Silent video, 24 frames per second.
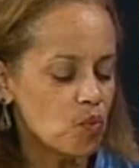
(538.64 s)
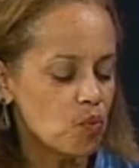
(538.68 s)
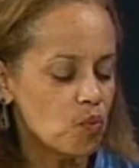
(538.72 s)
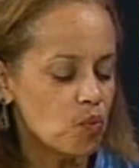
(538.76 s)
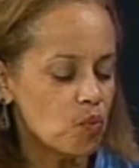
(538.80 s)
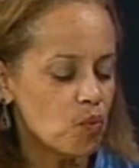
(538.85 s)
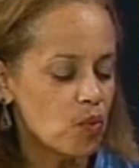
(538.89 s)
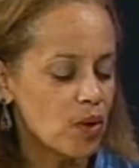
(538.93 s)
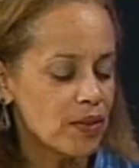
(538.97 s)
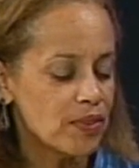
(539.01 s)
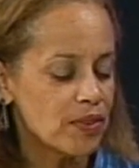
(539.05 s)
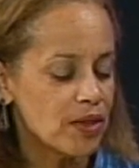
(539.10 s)

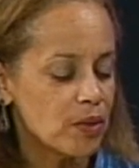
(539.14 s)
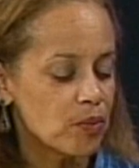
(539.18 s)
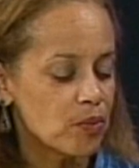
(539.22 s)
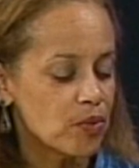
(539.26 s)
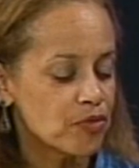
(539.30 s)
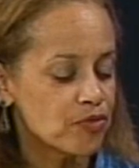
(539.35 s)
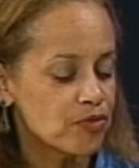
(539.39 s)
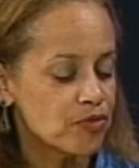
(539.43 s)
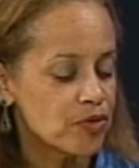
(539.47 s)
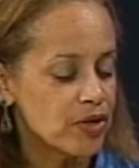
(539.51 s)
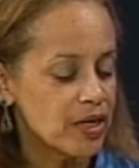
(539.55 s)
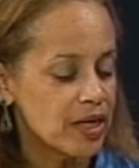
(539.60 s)
When they were
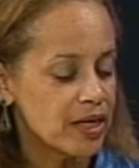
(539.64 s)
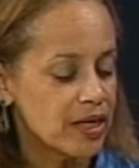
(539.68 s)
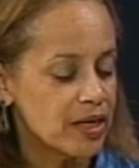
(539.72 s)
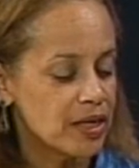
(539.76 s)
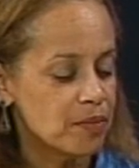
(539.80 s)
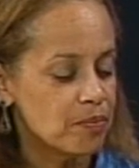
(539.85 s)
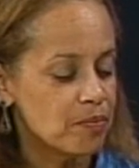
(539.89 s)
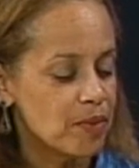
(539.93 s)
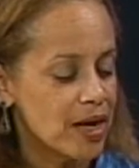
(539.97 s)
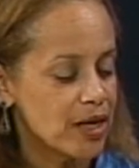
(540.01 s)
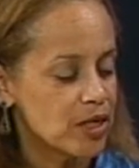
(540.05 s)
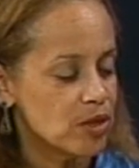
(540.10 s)

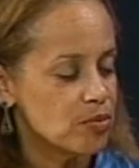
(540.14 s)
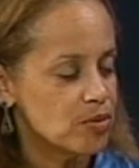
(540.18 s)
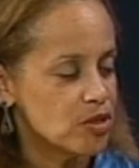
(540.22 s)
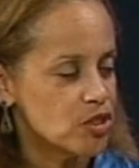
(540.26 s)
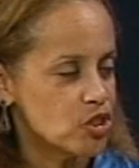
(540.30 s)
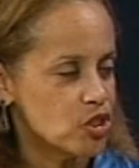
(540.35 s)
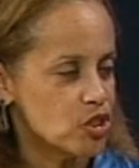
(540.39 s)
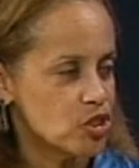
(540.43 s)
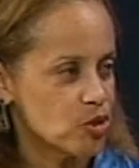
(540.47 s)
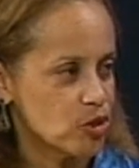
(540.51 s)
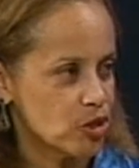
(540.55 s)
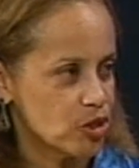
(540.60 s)
freed,
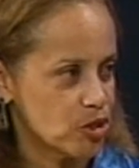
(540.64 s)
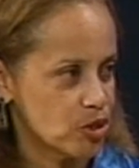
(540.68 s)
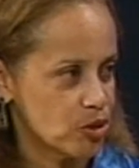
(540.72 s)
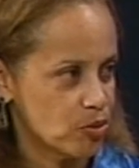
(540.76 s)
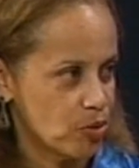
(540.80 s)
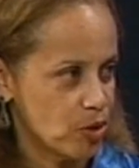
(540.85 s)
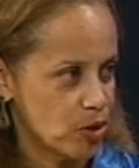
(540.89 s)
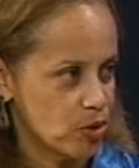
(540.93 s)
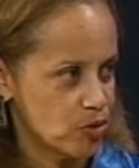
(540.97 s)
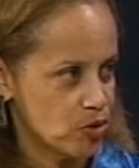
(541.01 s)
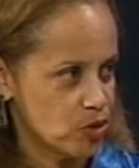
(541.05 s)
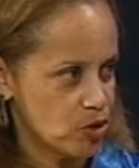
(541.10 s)
manumissions are
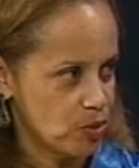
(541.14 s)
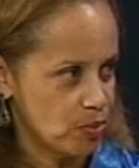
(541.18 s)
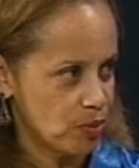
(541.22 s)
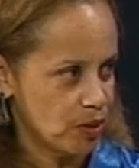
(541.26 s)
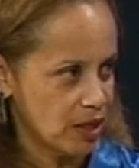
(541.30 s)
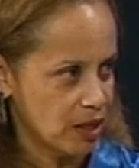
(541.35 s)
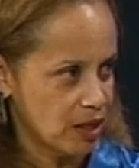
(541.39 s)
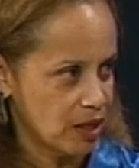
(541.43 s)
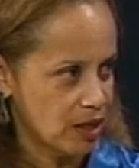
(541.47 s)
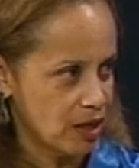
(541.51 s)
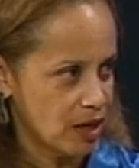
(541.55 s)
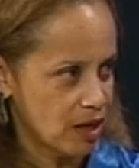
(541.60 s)
supposed to
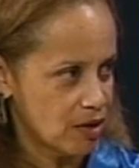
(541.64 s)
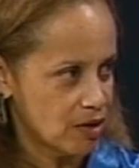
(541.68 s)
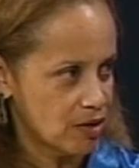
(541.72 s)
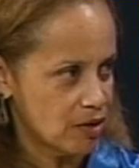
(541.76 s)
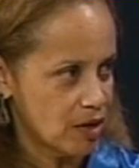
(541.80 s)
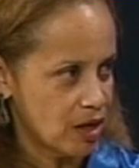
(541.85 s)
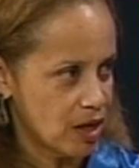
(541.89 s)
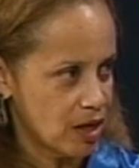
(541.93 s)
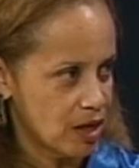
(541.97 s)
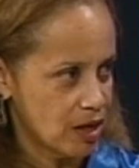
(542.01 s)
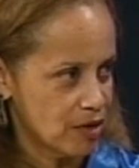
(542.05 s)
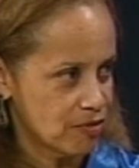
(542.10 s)
be
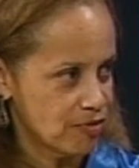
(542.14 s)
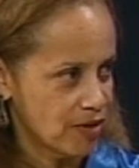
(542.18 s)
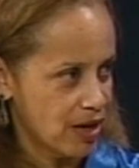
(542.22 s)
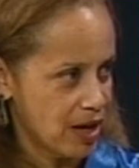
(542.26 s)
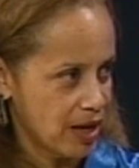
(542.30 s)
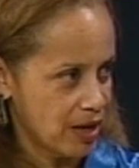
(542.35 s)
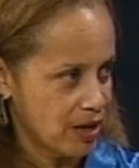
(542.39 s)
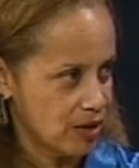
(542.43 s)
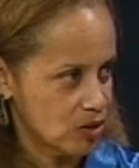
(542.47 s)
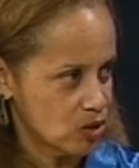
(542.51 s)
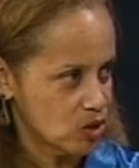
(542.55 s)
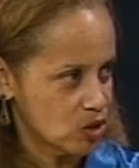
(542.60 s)

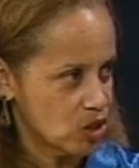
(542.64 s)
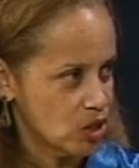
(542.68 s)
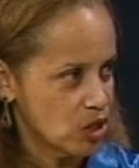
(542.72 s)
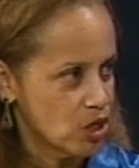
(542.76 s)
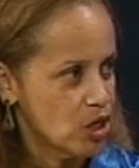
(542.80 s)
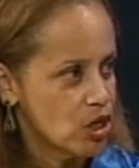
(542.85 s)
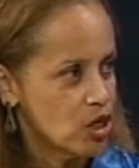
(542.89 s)
filed.